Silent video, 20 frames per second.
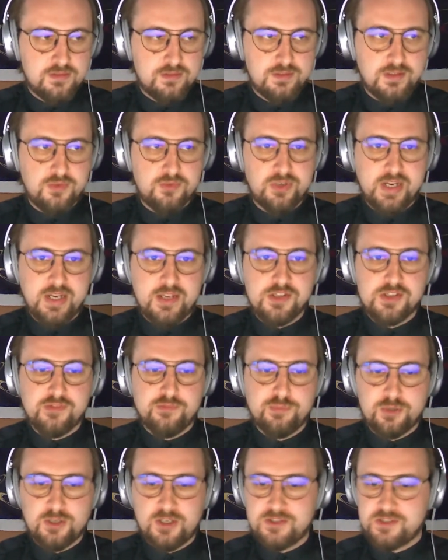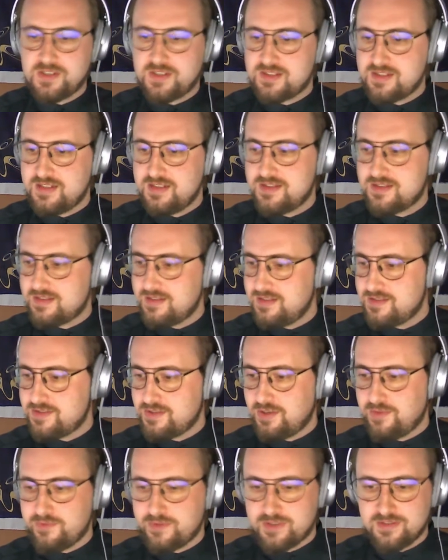the range of projects is
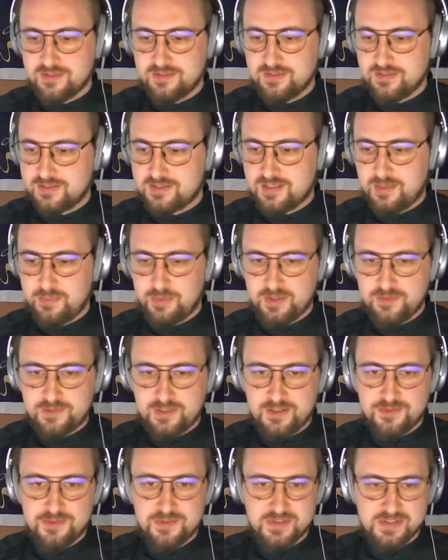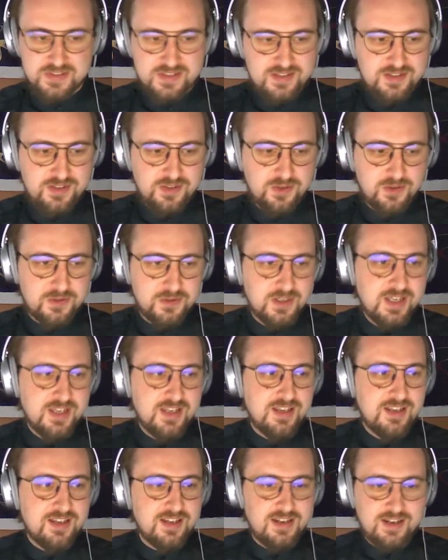over a couple of hundreds. So
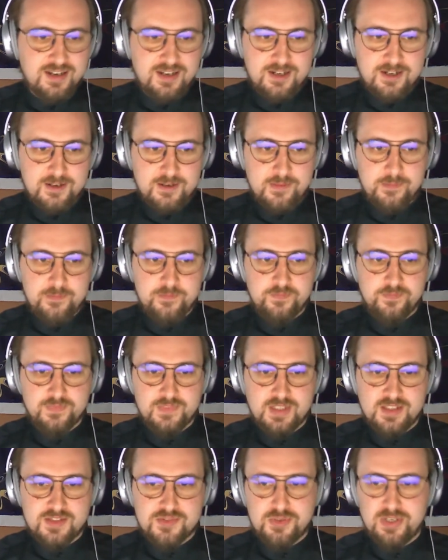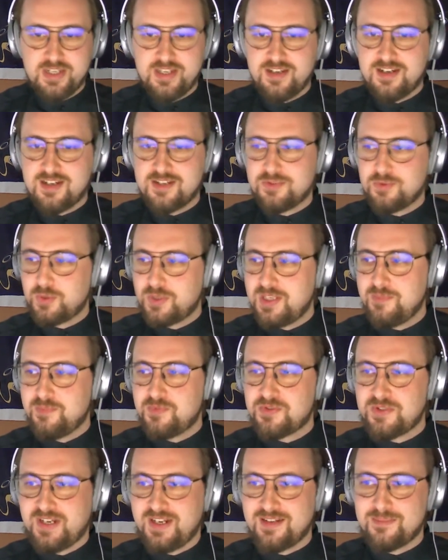it's really hard to
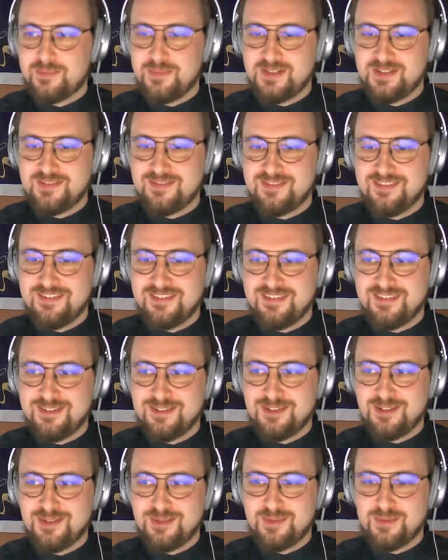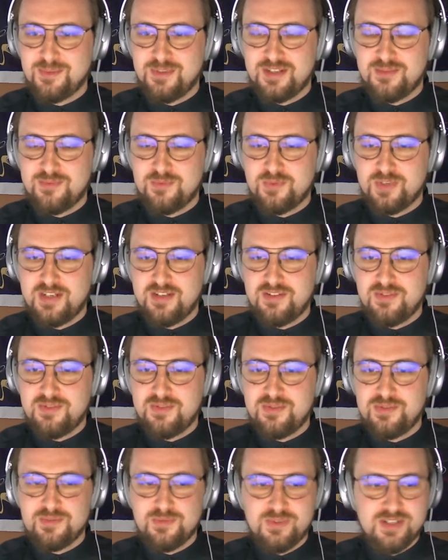keep track. But when
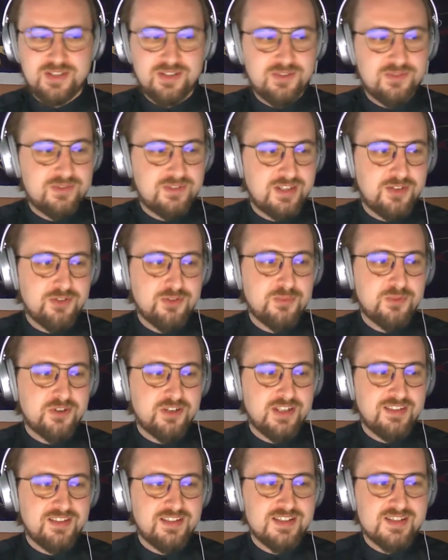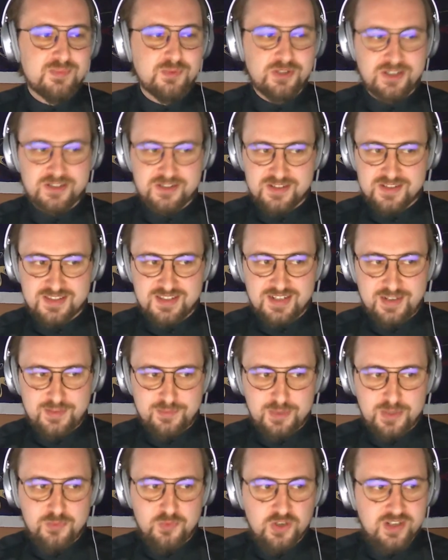you enumerate these projects that
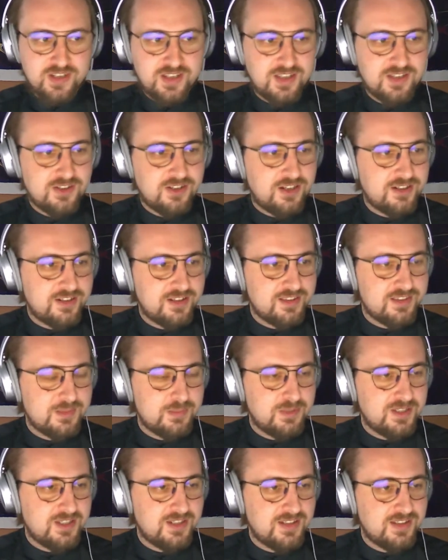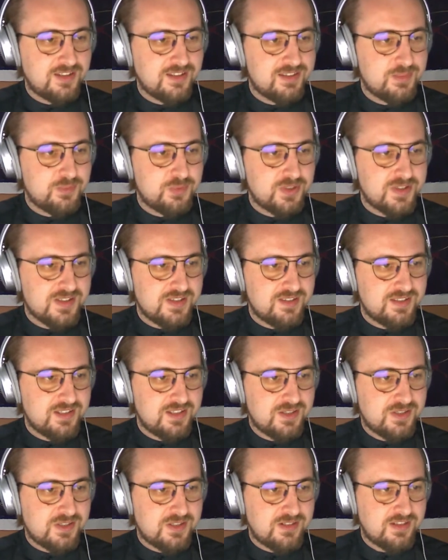I've been working on in the beginning in the
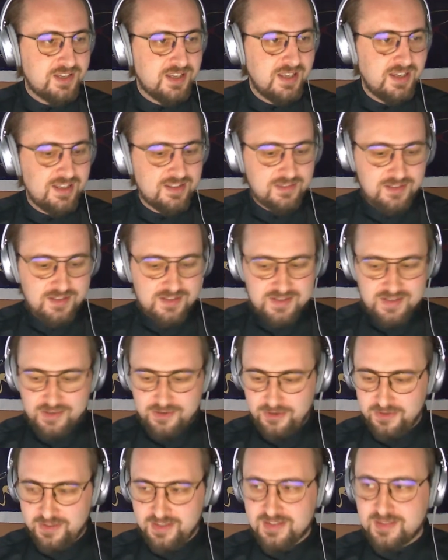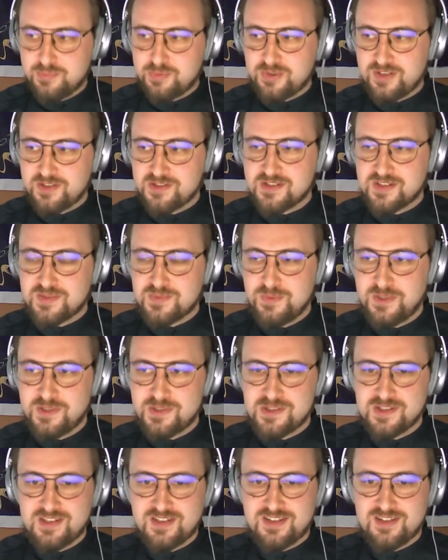presentation, these are only the projects
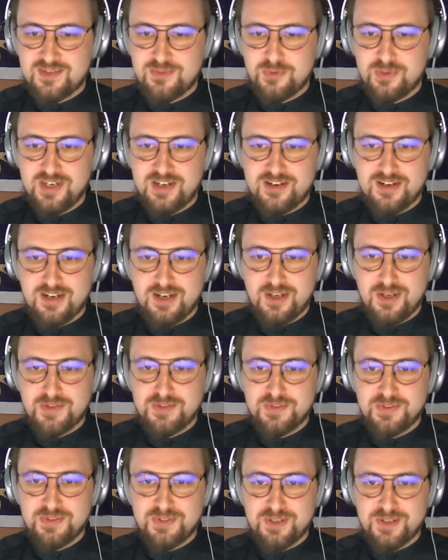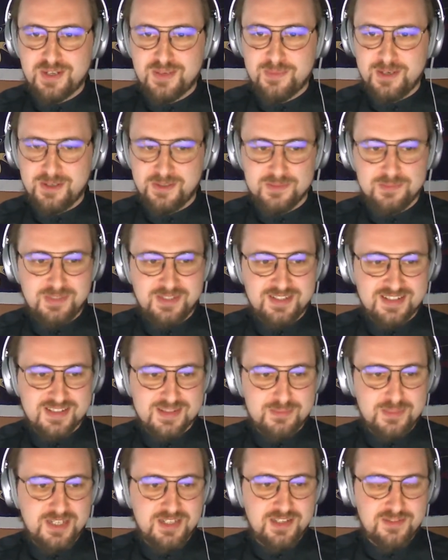which we are allowed to talk about,
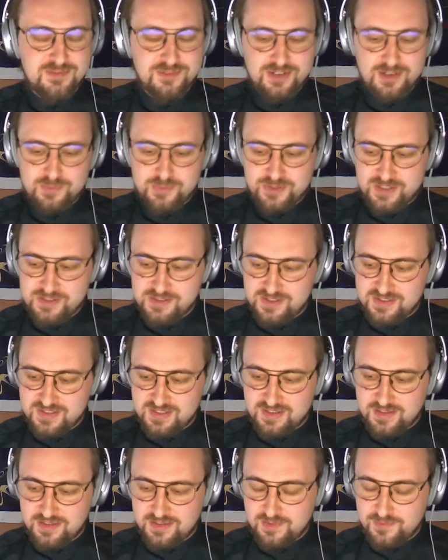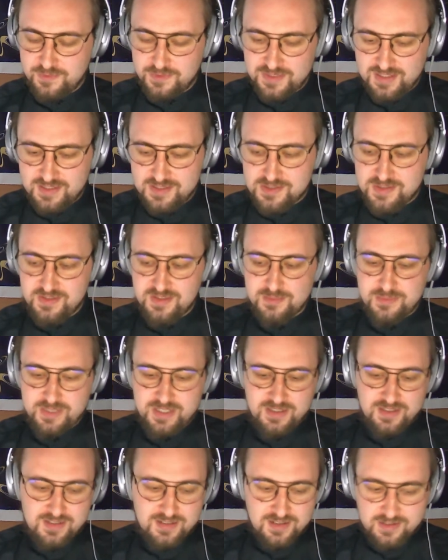because many of our projects are confidential,
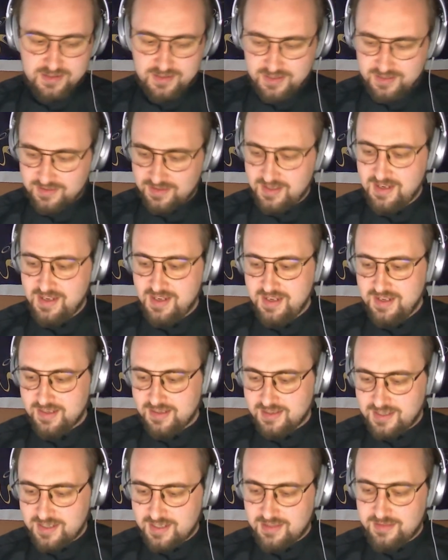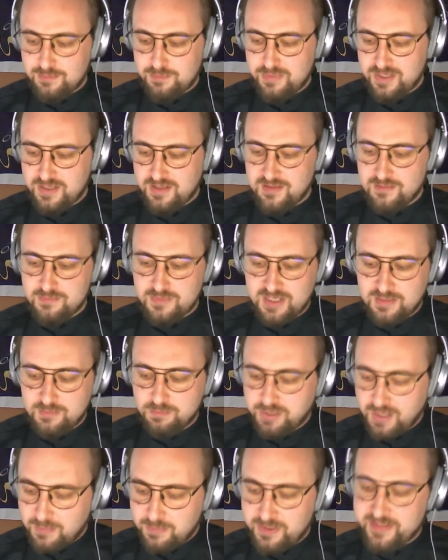many are not yet being
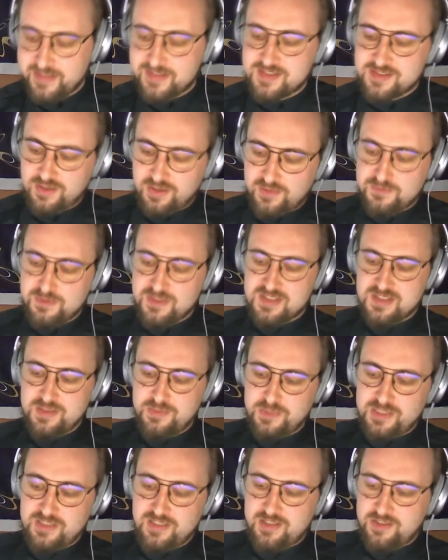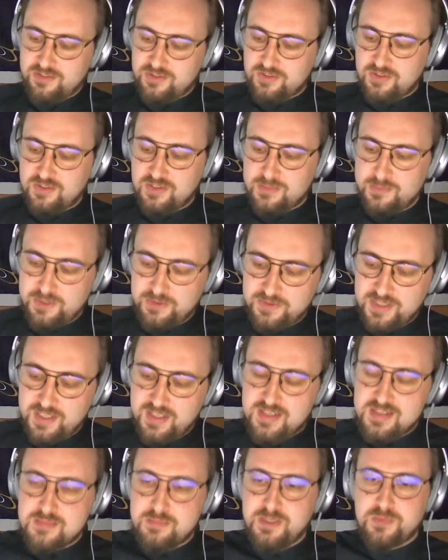made public. So obviously we cannot talk about
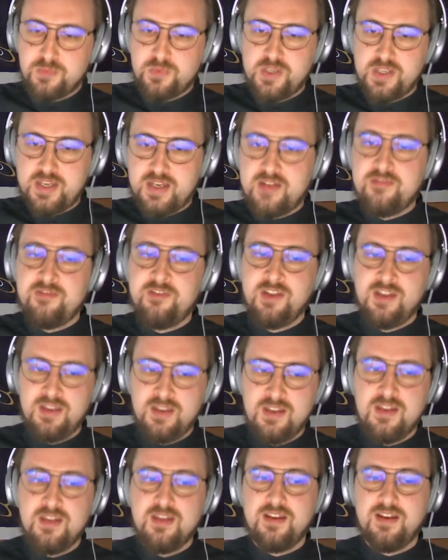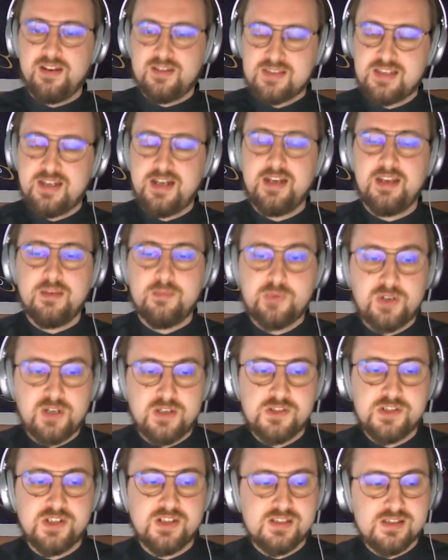these, but we have exciting
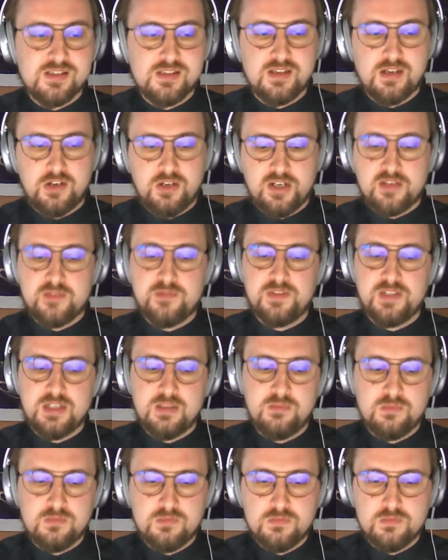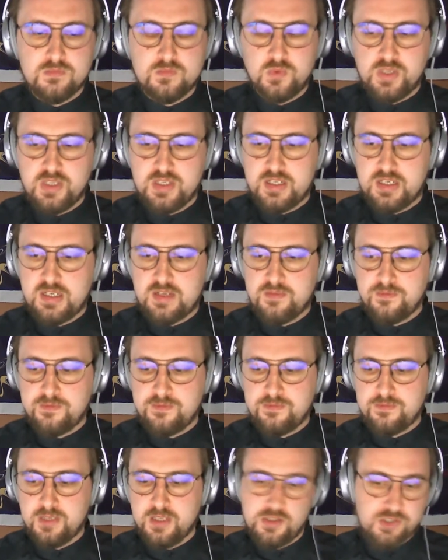projects. A lot of them we have
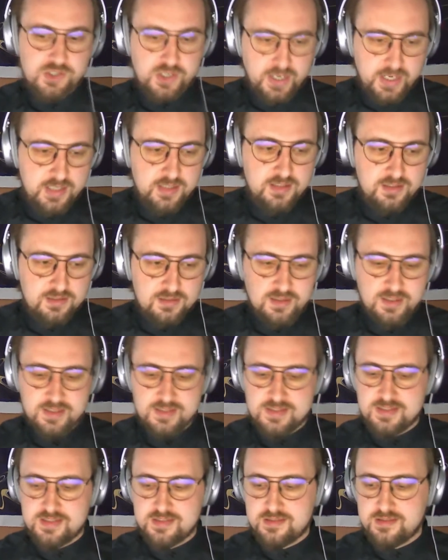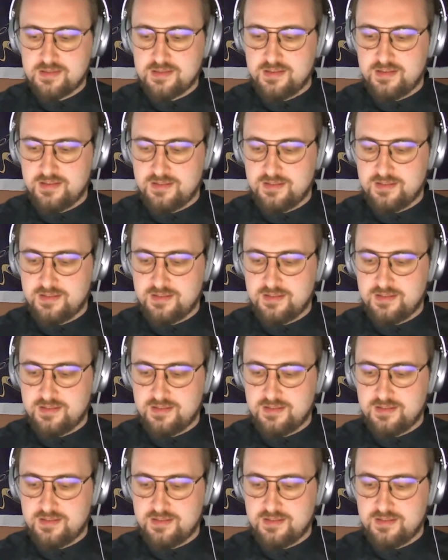in China, as